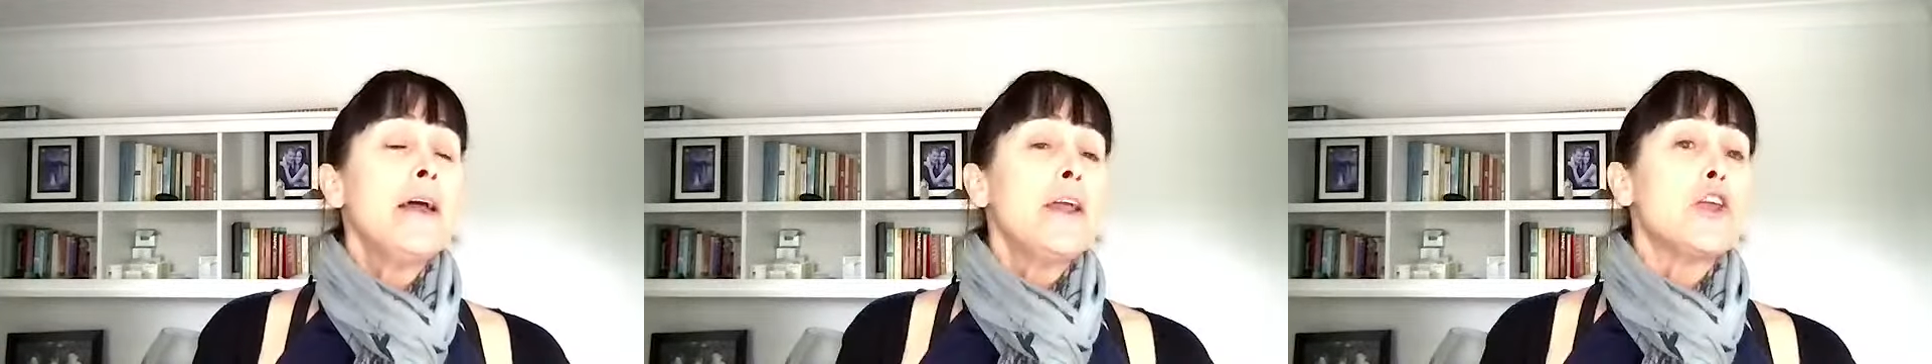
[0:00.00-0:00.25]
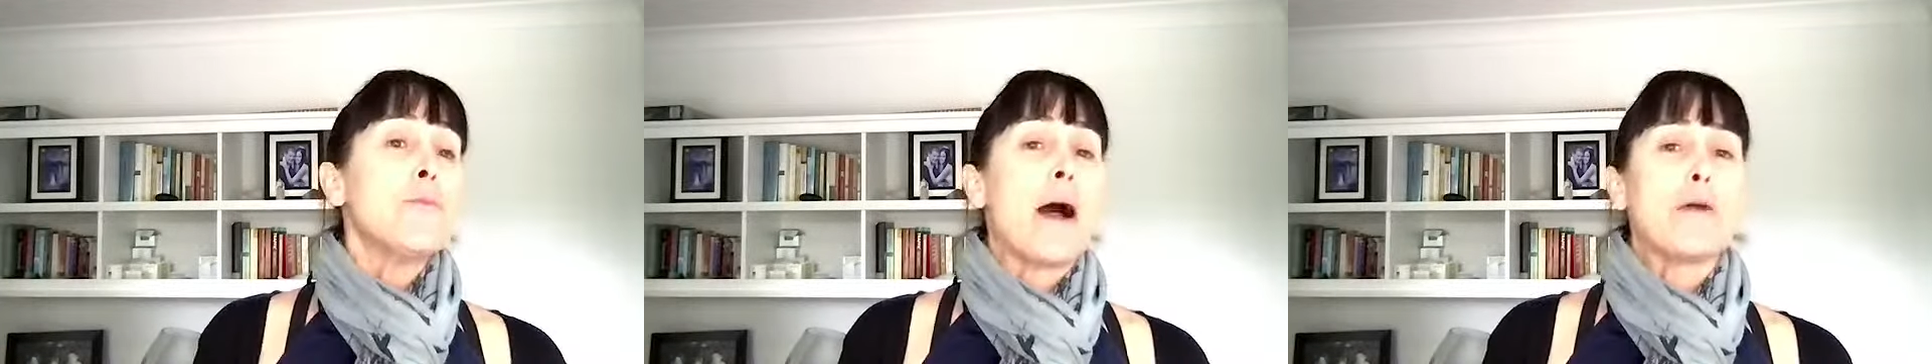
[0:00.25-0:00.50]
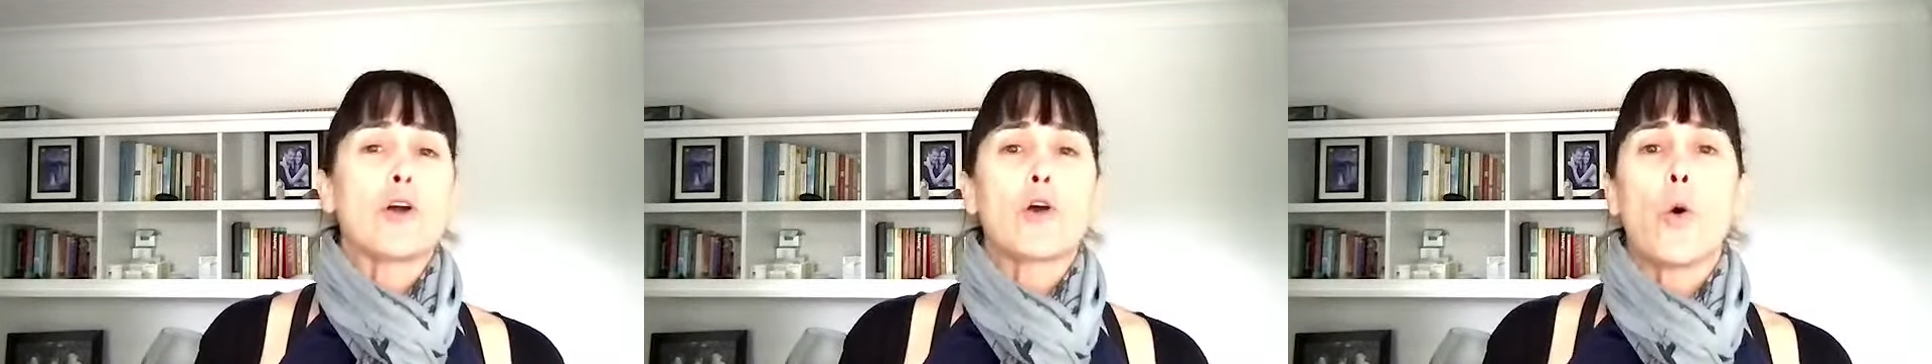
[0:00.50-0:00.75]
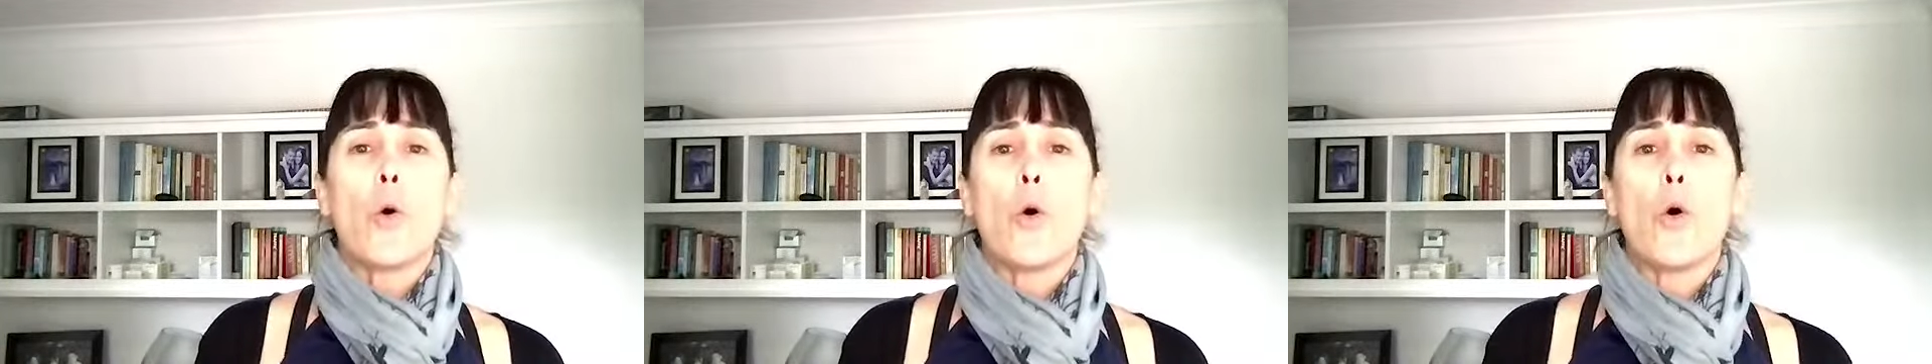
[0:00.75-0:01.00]
You might
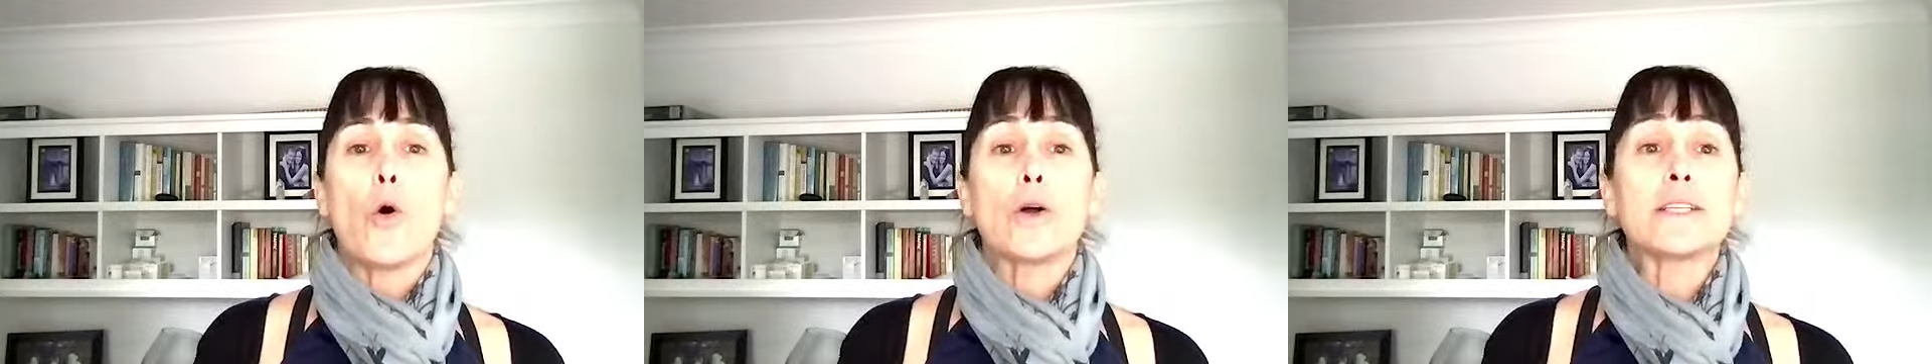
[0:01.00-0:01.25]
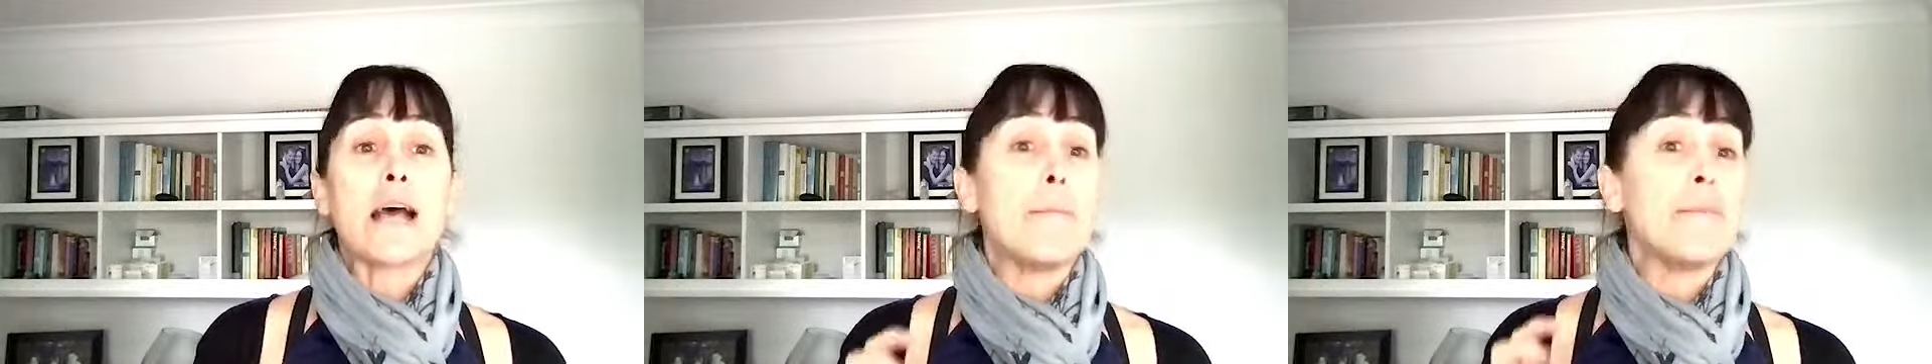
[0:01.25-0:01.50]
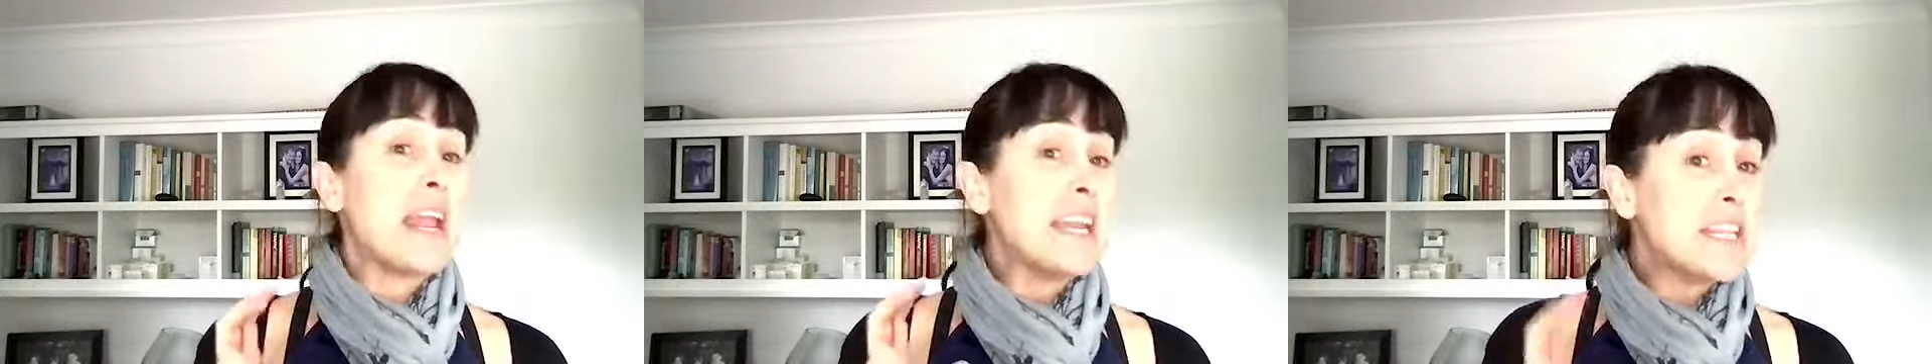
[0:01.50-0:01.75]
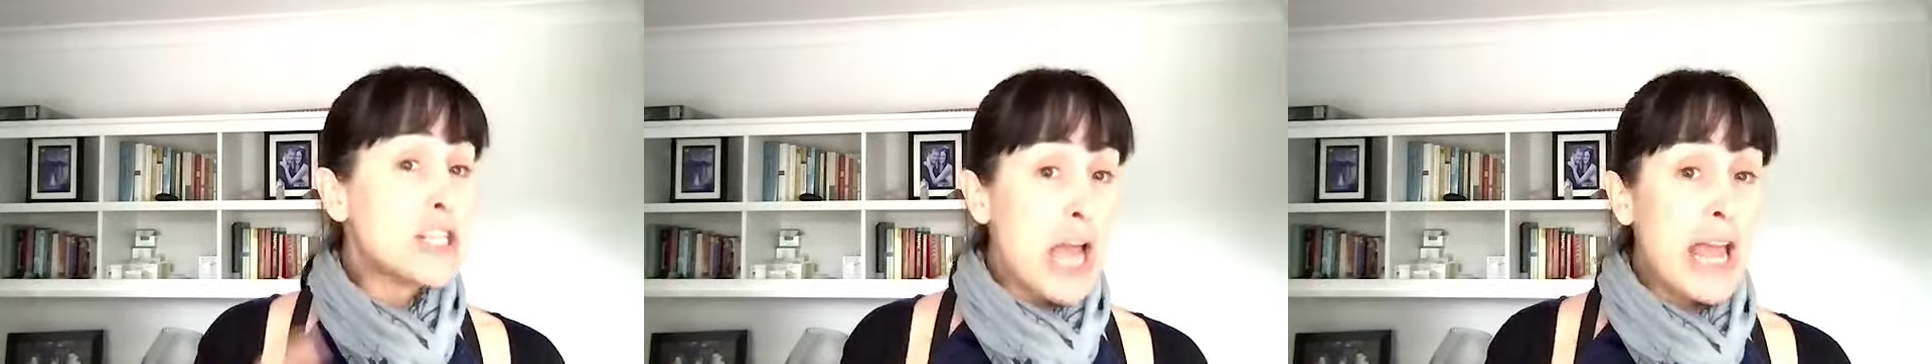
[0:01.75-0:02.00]
record
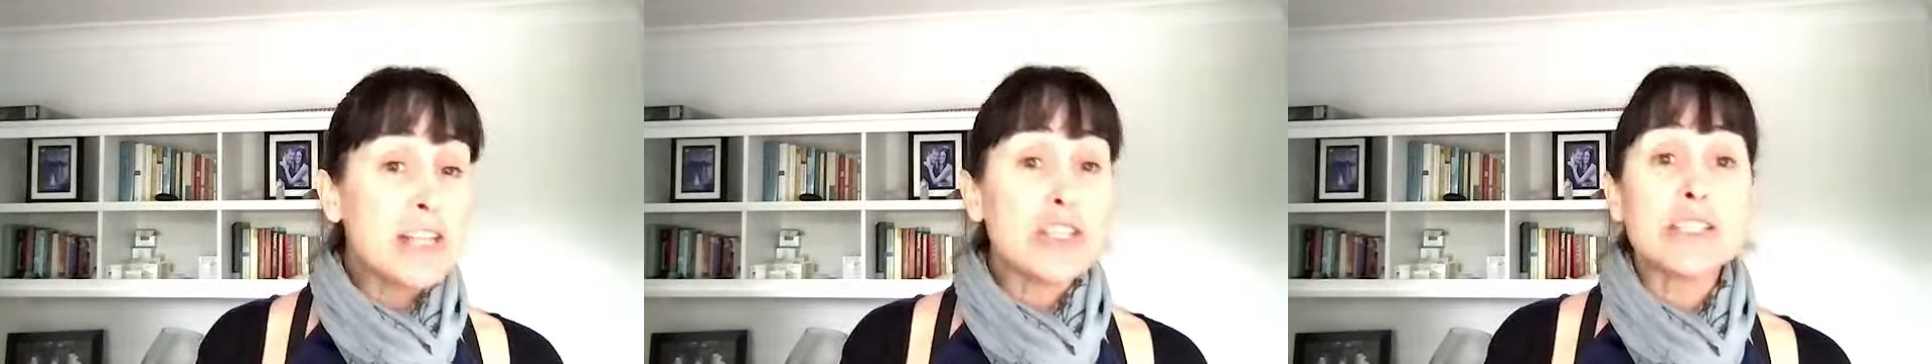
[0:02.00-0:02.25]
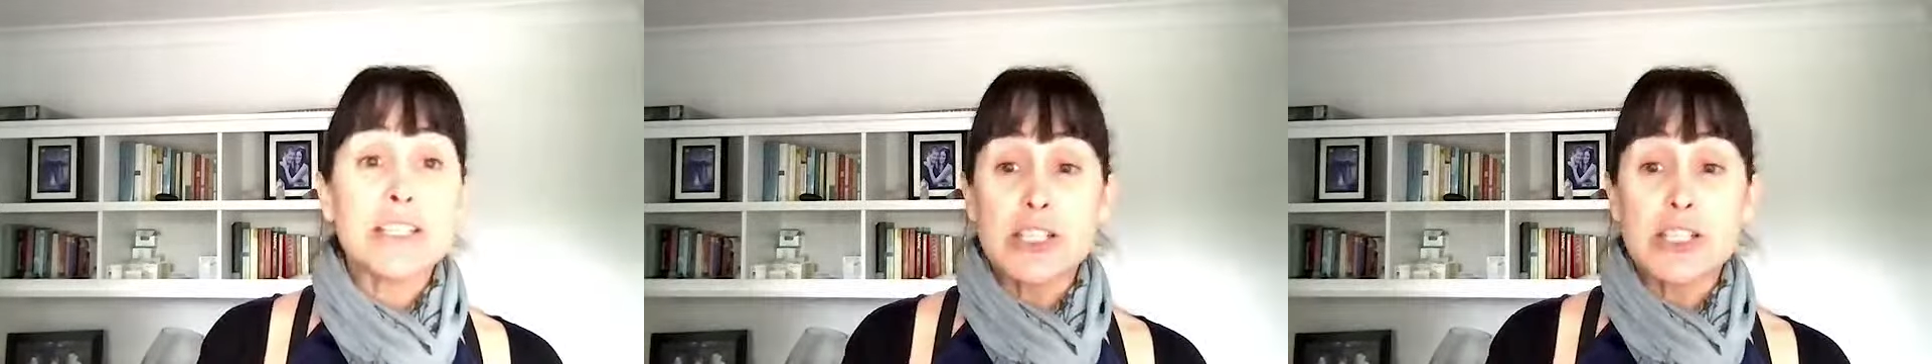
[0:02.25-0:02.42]
any changes